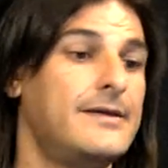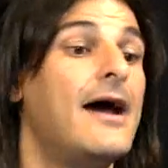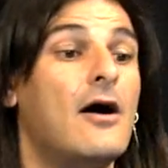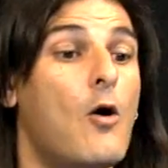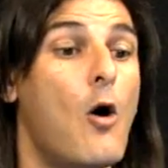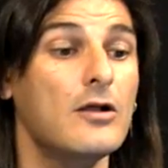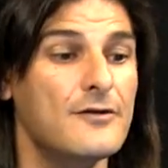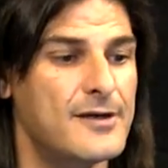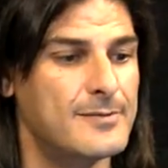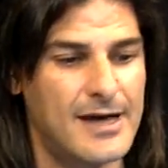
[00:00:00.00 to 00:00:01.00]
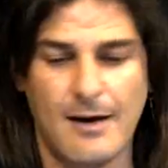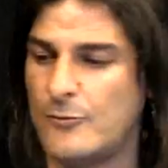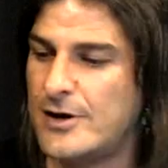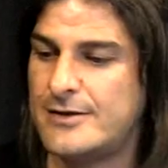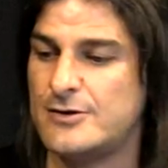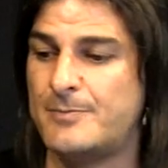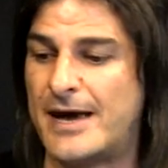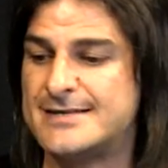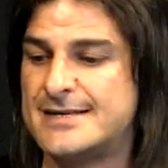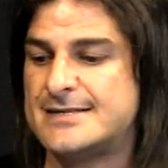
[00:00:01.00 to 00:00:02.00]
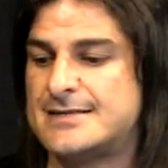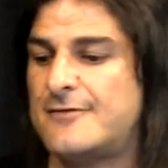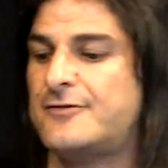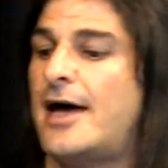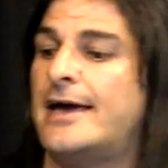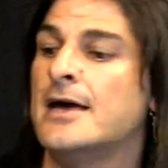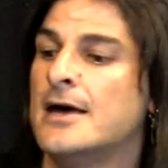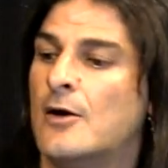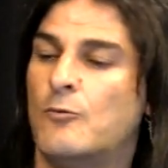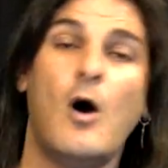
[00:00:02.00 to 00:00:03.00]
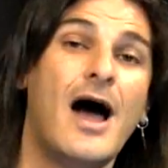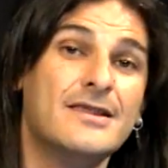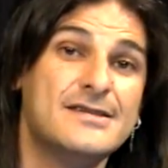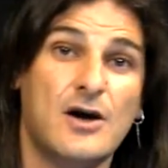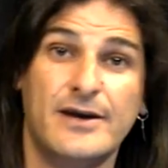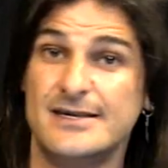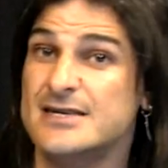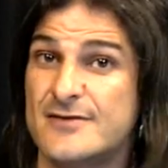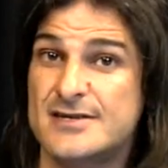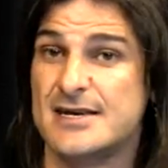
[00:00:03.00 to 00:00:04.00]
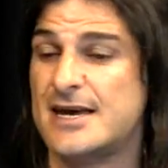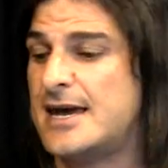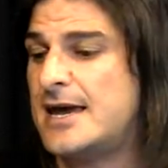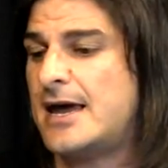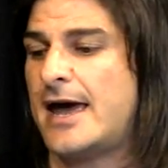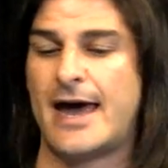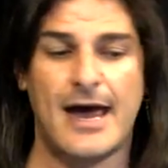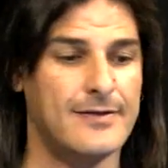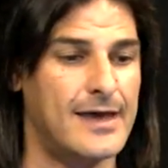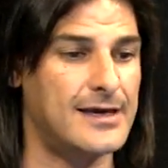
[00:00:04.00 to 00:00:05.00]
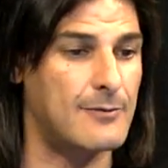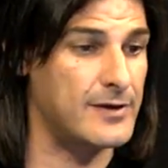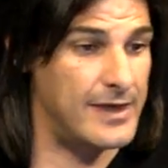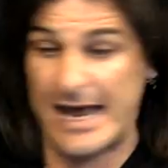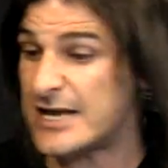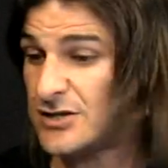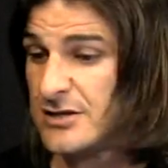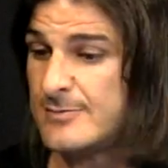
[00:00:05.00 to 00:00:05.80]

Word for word: Now, all of them come with your basic stuff like wireless connectivity, and they come with, each of